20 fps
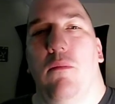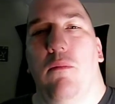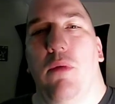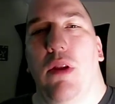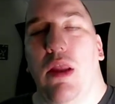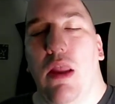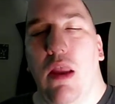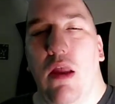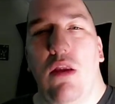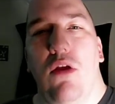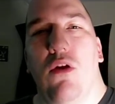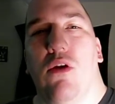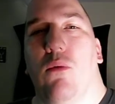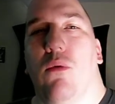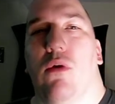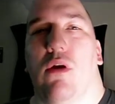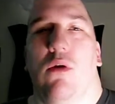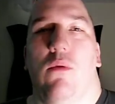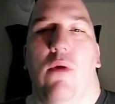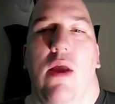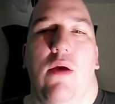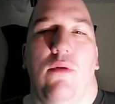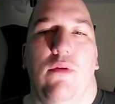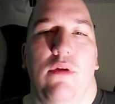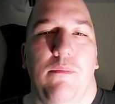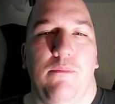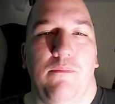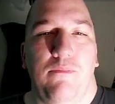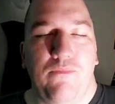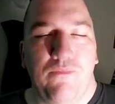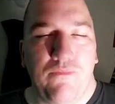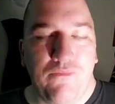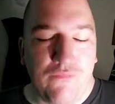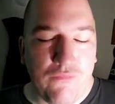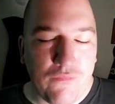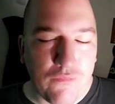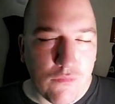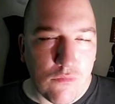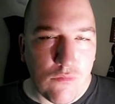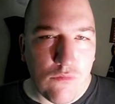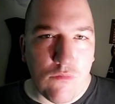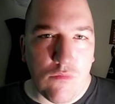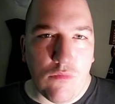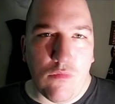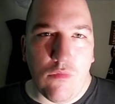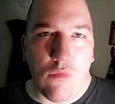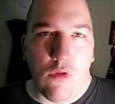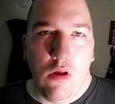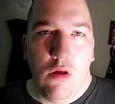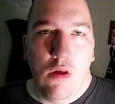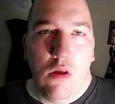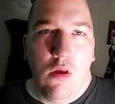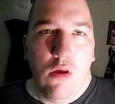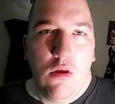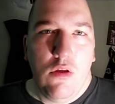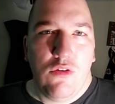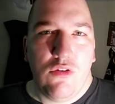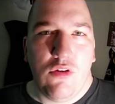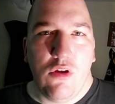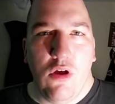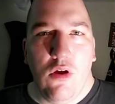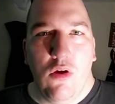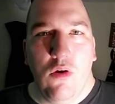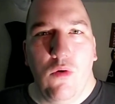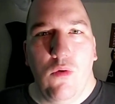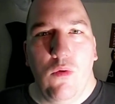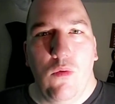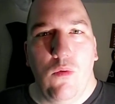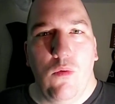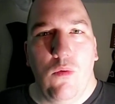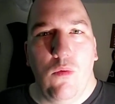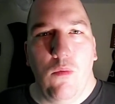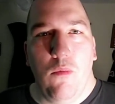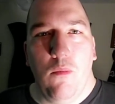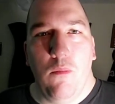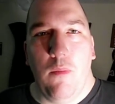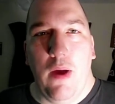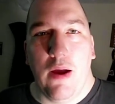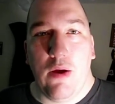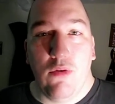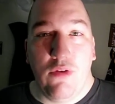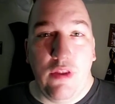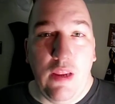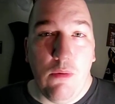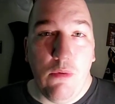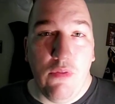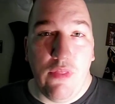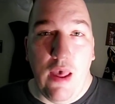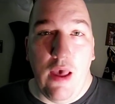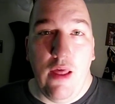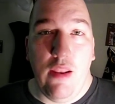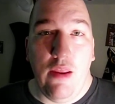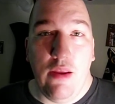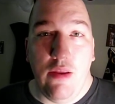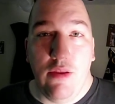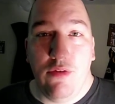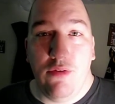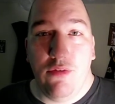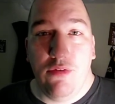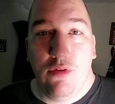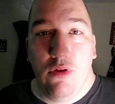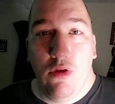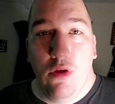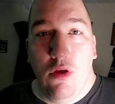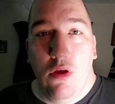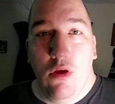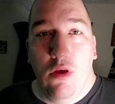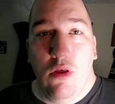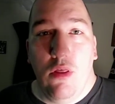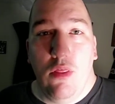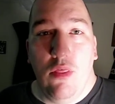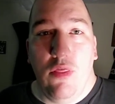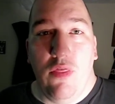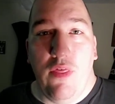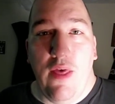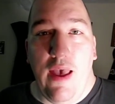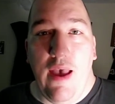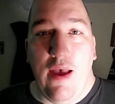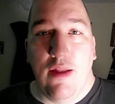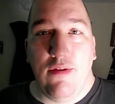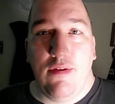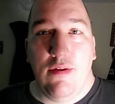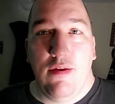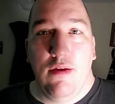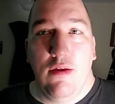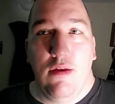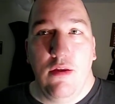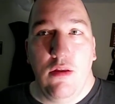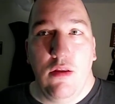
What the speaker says: but again, you can work around it. So my critique with that is that